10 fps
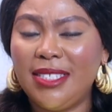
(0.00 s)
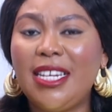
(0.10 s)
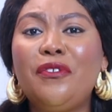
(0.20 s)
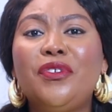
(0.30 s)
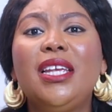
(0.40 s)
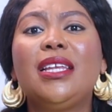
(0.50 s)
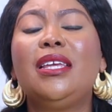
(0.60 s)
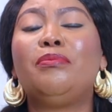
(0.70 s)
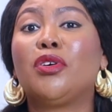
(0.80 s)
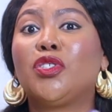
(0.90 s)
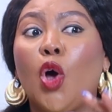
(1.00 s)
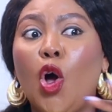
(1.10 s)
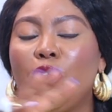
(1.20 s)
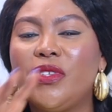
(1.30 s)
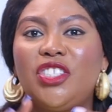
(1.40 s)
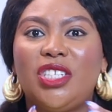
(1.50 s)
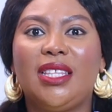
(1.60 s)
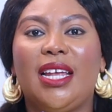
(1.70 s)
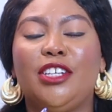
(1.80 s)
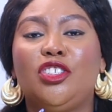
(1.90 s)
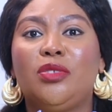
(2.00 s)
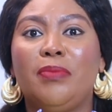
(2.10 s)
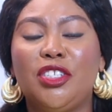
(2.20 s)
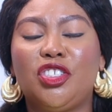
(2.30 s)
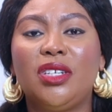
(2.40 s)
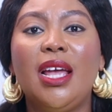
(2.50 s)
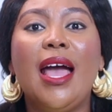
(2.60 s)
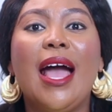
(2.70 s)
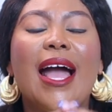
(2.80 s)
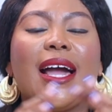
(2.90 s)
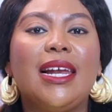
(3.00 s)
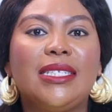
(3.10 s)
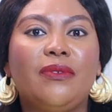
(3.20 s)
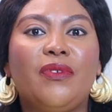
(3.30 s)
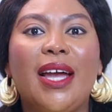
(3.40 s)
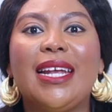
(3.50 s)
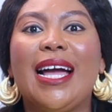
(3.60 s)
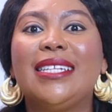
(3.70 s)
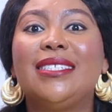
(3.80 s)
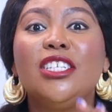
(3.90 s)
definitely, because all these shades that I just mentioned are classified as the